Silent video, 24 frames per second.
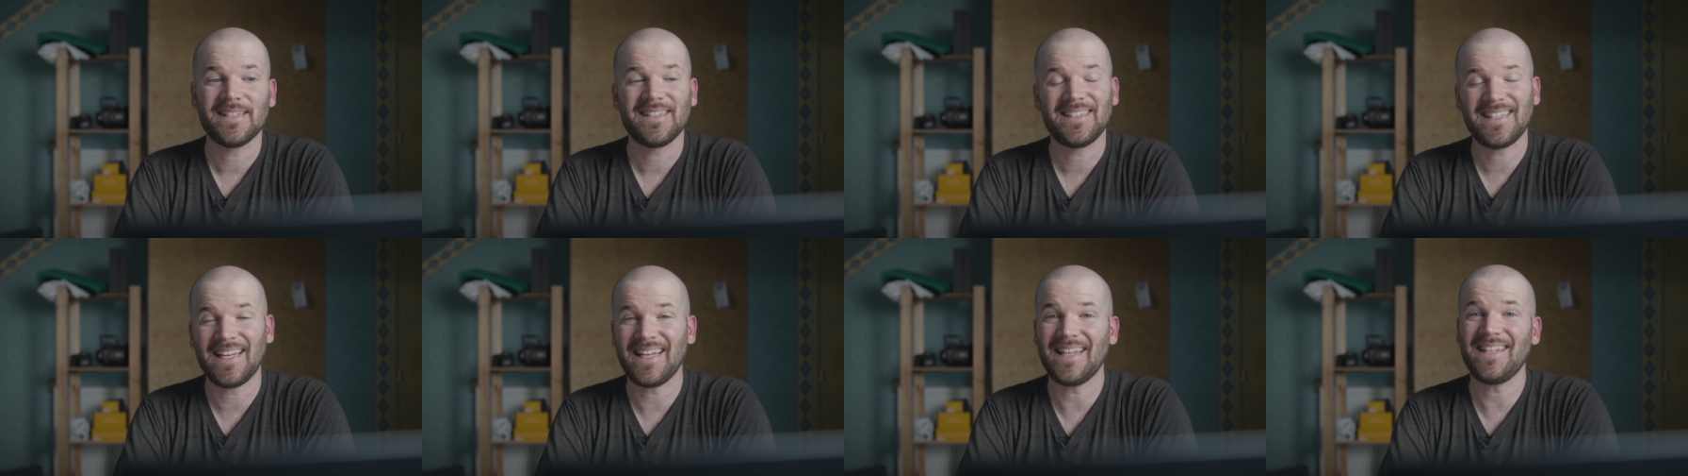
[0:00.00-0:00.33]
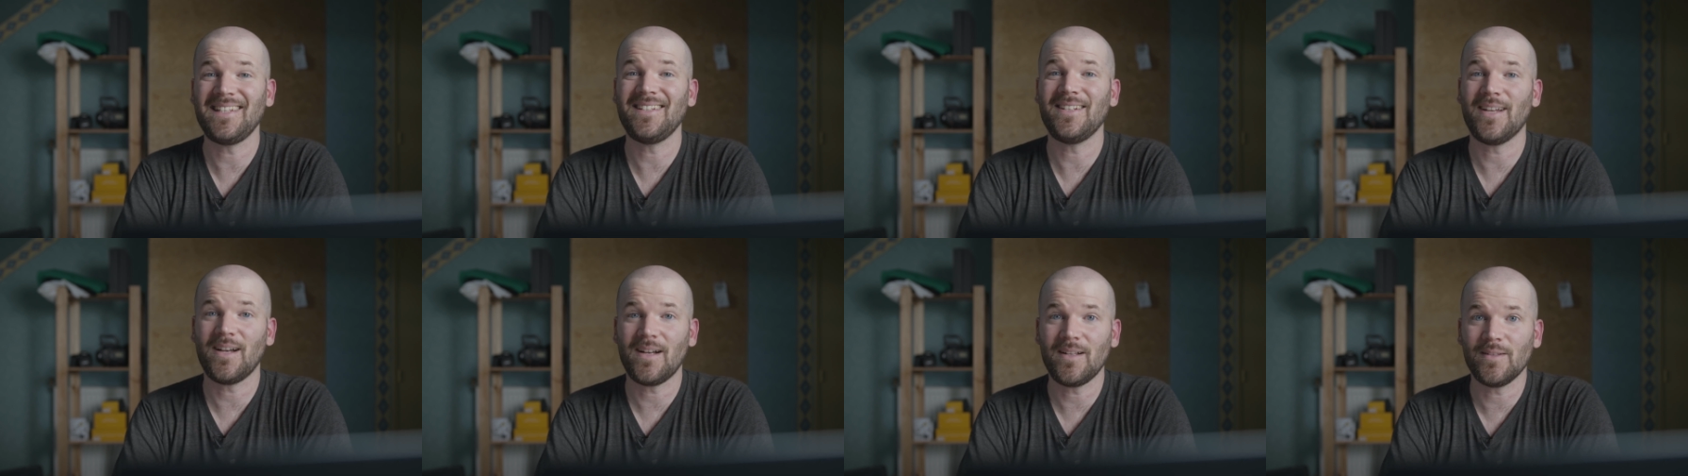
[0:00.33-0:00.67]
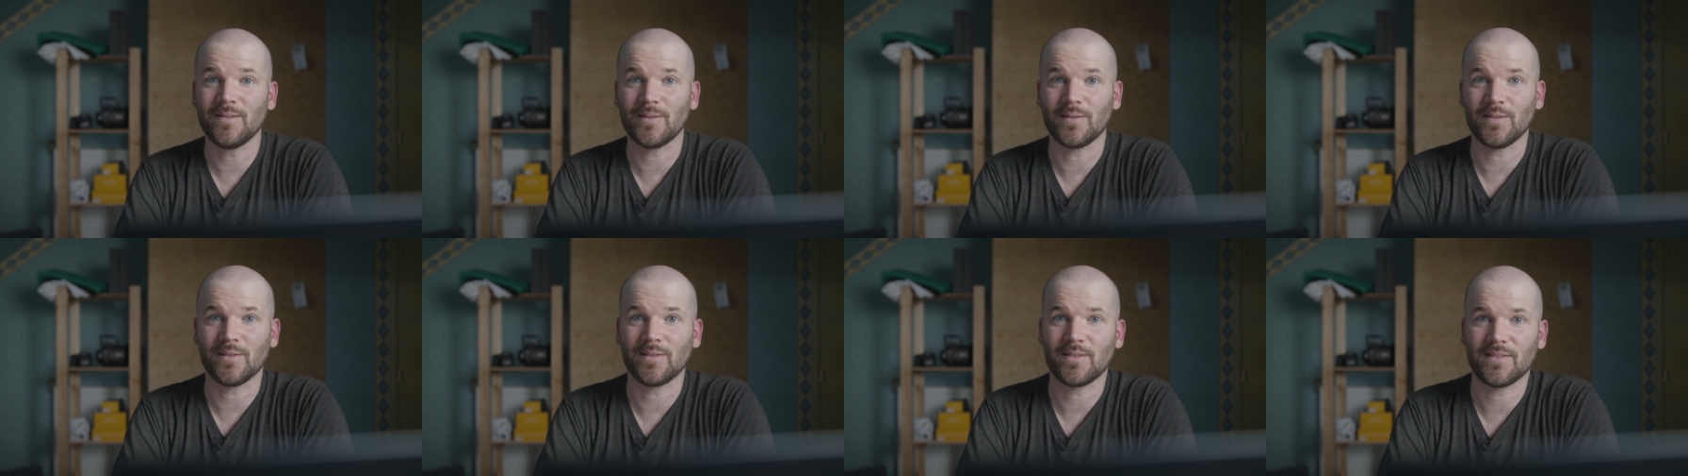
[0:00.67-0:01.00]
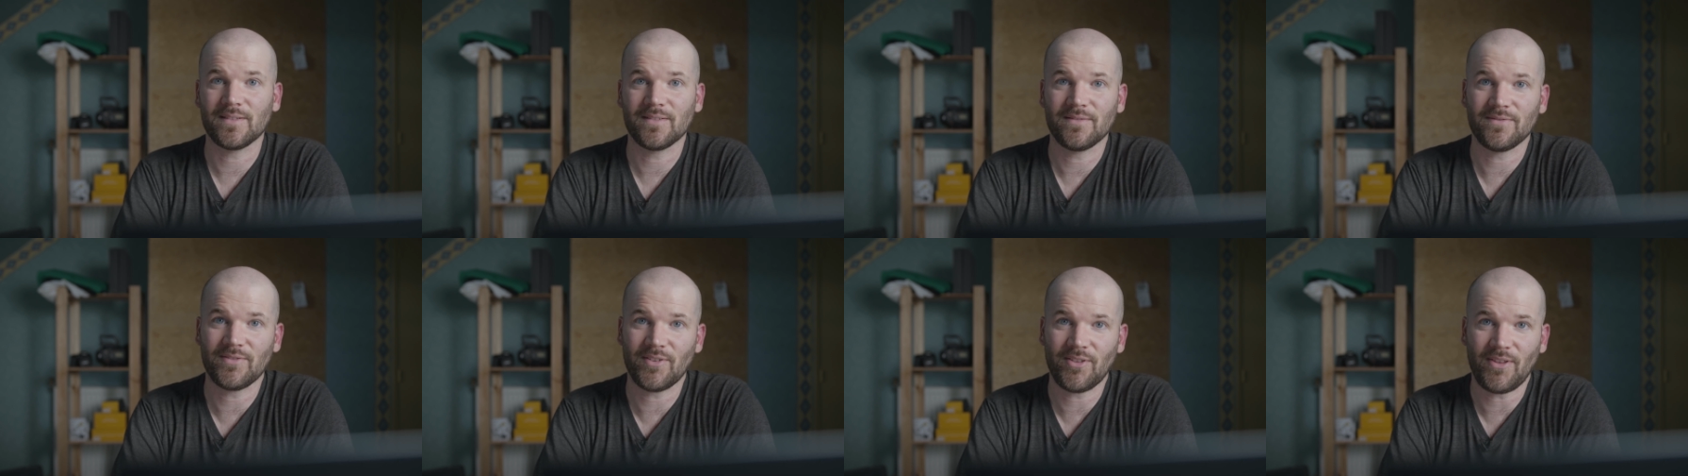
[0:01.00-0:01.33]
ten dollars
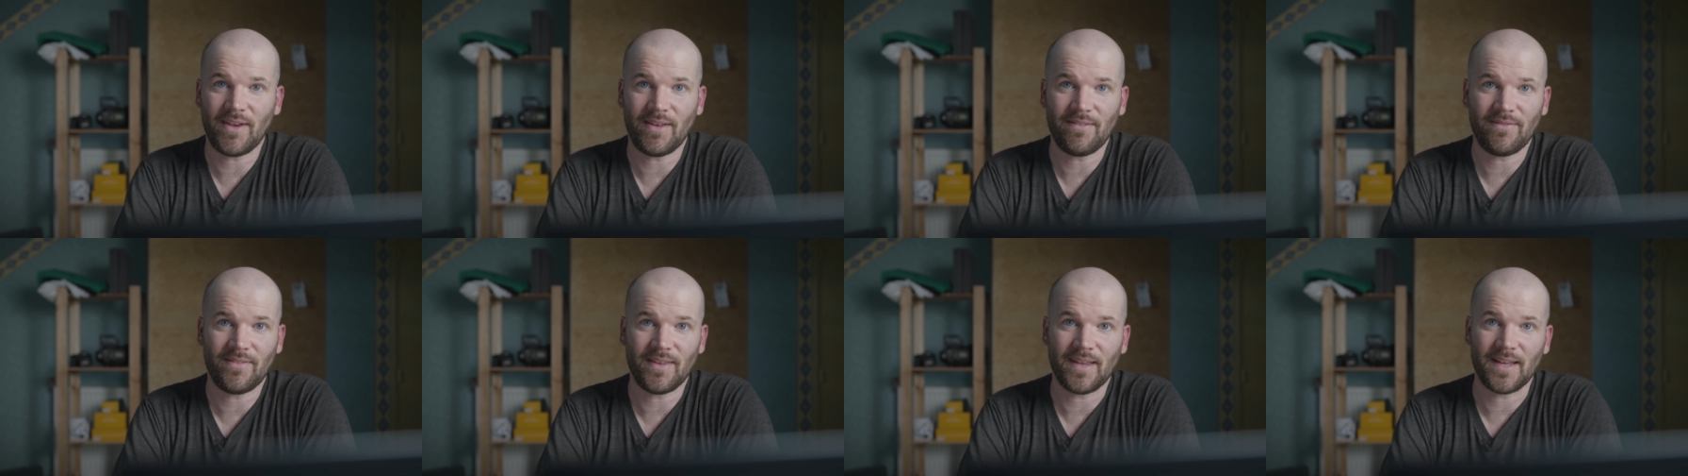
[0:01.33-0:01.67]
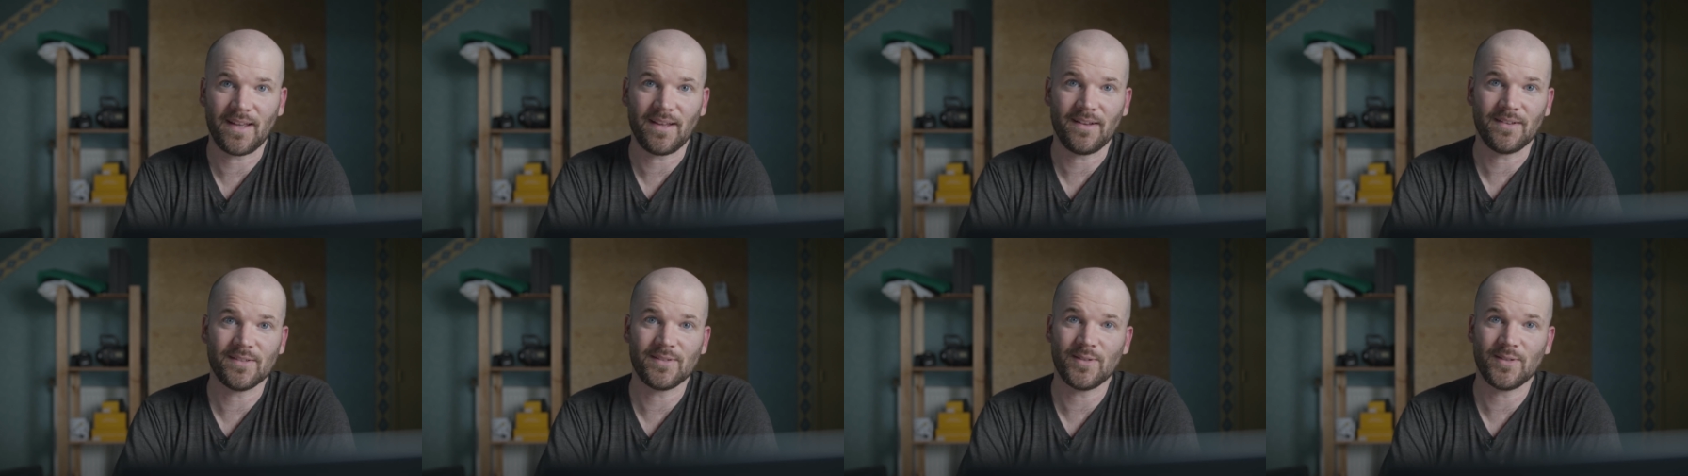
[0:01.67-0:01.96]
for that thing.